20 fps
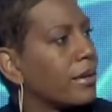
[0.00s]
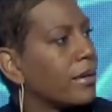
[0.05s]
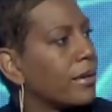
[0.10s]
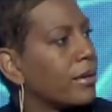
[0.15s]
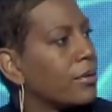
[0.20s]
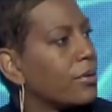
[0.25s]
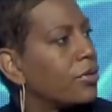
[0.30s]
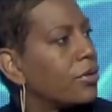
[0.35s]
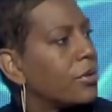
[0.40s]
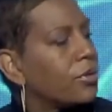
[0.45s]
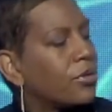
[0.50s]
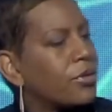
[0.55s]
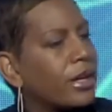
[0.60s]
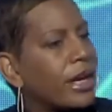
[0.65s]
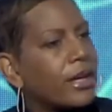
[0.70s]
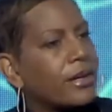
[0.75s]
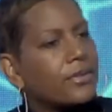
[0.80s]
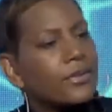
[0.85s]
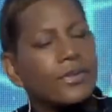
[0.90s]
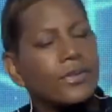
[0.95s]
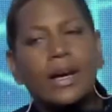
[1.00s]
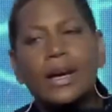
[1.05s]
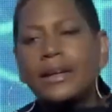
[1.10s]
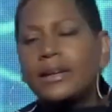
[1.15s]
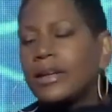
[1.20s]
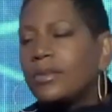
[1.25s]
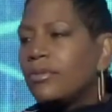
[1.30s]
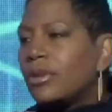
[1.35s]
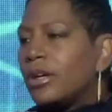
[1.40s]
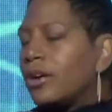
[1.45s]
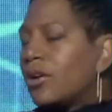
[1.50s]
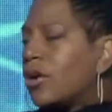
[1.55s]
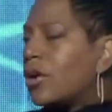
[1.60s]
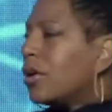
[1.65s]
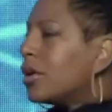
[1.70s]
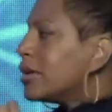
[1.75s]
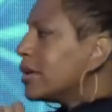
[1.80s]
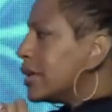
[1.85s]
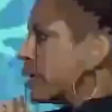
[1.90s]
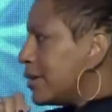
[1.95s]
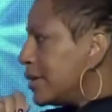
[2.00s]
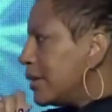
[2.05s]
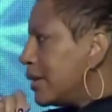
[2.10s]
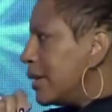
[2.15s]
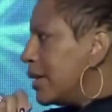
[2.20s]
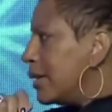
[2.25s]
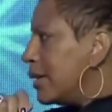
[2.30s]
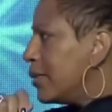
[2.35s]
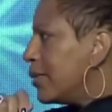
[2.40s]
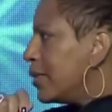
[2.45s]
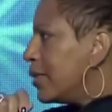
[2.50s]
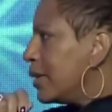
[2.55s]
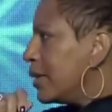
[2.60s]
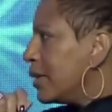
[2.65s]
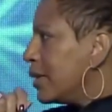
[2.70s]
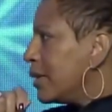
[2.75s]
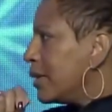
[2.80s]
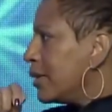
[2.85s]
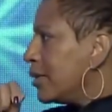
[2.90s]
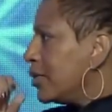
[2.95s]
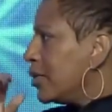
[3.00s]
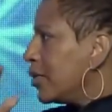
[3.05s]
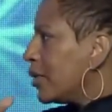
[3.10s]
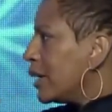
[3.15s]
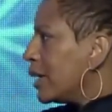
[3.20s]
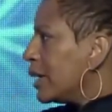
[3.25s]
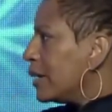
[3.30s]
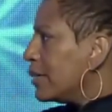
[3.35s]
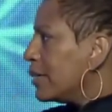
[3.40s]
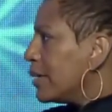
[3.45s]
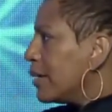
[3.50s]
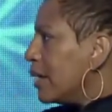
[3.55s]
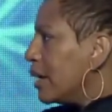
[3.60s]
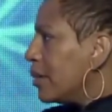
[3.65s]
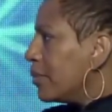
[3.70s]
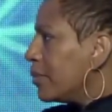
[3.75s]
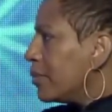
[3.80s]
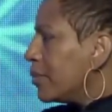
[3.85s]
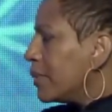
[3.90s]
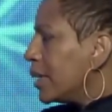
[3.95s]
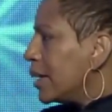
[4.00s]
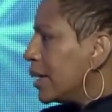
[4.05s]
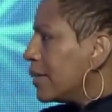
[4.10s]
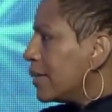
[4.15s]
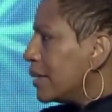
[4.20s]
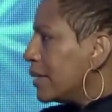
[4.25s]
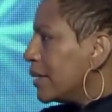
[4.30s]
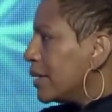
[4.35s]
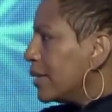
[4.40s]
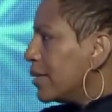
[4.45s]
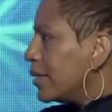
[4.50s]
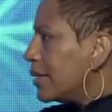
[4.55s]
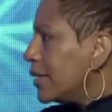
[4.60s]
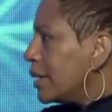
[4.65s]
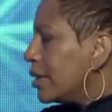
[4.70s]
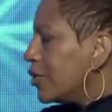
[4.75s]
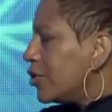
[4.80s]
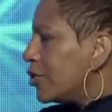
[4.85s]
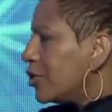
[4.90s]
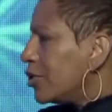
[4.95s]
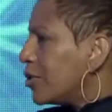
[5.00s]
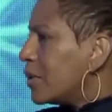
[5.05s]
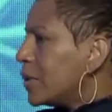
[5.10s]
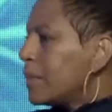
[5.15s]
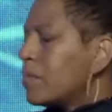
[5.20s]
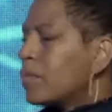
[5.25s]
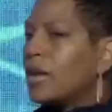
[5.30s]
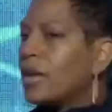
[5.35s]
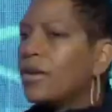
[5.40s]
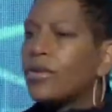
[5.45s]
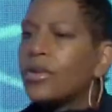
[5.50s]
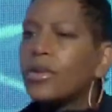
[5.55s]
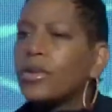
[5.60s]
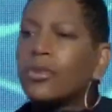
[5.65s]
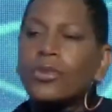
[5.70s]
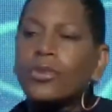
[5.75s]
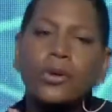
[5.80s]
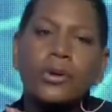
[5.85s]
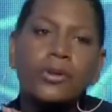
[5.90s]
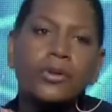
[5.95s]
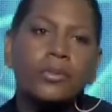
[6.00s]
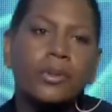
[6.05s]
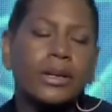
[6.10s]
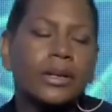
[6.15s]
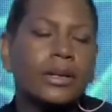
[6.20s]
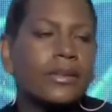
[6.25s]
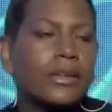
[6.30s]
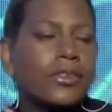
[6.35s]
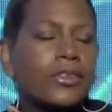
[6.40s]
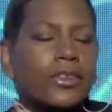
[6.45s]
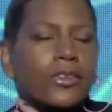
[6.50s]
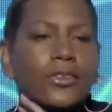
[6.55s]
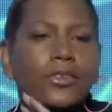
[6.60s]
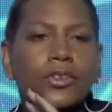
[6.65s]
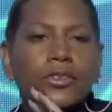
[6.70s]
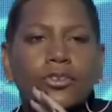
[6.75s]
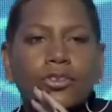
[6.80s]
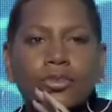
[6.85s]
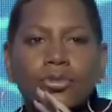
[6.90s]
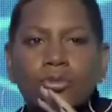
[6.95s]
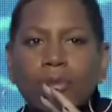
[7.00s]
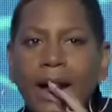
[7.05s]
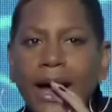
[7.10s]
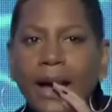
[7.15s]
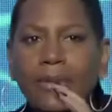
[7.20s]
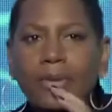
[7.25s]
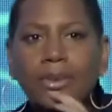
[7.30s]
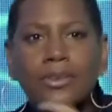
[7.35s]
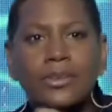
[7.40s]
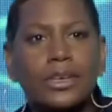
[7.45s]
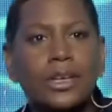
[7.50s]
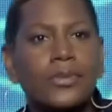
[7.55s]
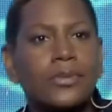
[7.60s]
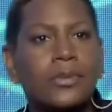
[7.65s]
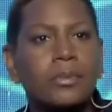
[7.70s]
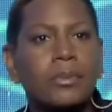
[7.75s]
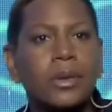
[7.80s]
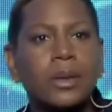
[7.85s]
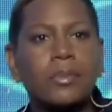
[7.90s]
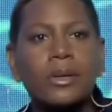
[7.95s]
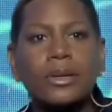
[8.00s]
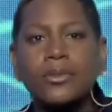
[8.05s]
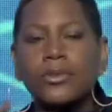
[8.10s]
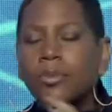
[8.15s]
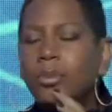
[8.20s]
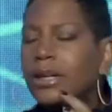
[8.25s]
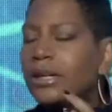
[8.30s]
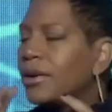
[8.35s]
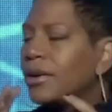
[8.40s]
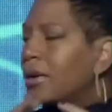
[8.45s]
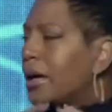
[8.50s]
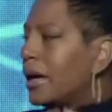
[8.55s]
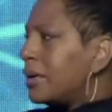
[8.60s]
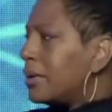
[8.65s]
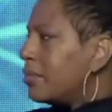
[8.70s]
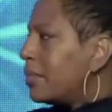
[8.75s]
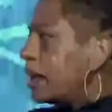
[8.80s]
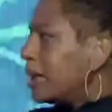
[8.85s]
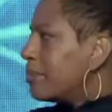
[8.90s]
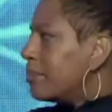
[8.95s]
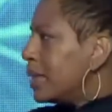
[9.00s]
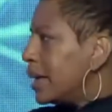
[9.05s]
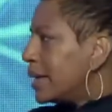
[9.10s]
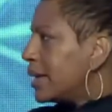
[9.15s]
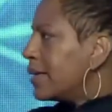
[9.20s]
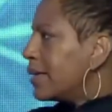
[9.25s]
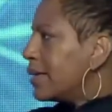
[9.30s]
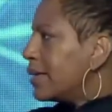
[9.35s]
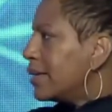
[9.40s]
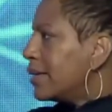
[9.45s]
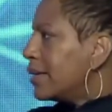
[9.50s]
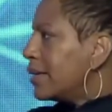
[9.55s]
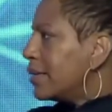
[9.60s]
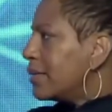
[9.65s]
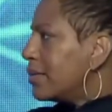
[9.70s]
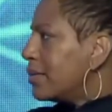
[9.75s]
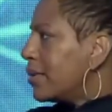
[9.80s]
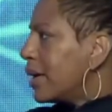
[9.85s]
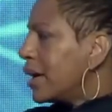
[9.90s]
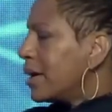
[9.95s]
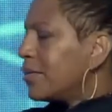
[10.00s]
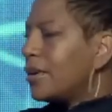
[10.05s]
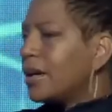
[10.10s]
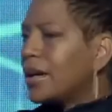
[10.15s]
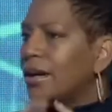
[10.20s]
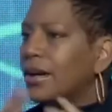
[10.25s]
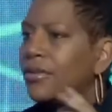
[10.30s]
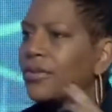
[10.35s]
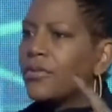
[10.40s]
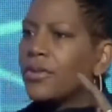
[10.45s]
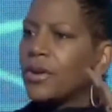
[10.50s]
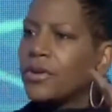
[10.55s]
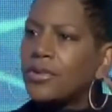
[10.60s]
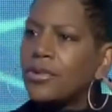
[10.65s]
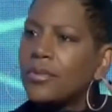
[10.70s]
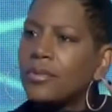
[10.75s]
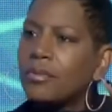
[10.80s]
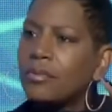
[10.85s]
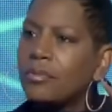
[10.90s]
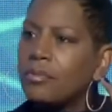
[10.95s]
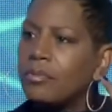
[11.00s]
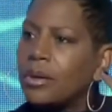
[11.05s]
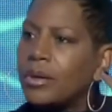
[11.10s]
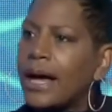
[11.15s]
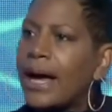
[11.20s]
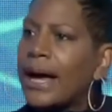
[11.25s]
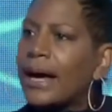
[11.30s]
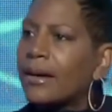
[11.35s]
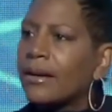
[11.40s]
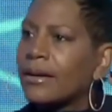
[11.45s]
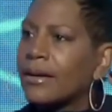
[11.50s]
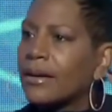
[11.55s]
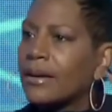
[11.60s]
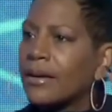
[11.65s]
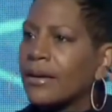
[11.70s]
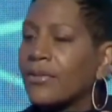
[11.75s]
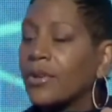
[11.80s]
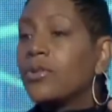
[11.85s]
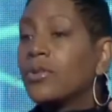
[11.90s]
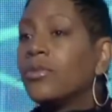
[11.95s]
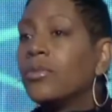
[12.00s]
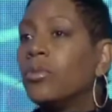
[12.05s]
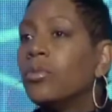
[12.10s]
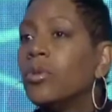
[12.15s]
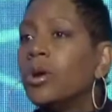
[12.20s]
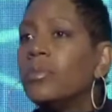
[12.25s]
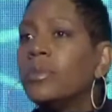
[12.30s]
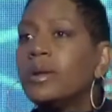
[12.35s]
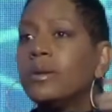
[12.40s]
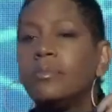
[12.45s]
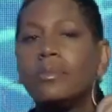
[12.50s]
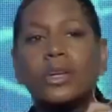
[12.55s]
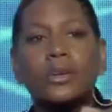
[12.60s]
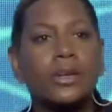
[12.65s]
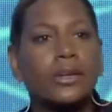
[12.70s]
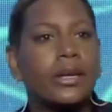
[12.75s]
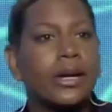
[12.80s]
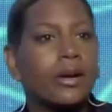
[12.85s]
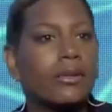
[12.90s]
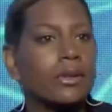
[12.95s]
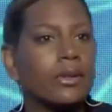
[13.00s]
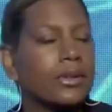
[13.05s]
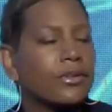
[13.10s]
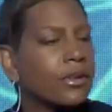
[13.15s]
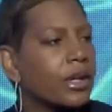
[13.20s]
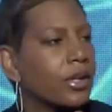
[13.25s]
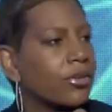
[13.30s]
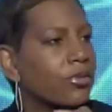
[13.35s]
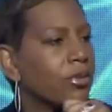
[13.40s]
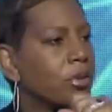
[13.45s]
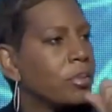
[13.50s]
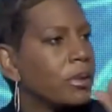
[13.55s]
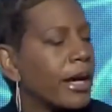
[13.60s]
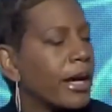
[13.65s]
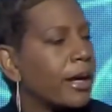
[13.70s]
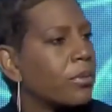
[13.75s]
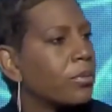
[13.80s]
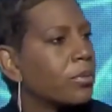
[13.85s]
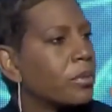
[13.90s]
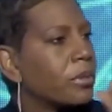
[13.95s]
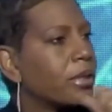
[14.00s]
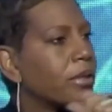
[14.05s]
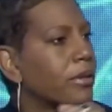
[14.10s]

So second finding, regardless of your income, it's an issue. The third one, and this is the travesty for me because we know how to make money. Right? First woman millionaire in this country, black woman.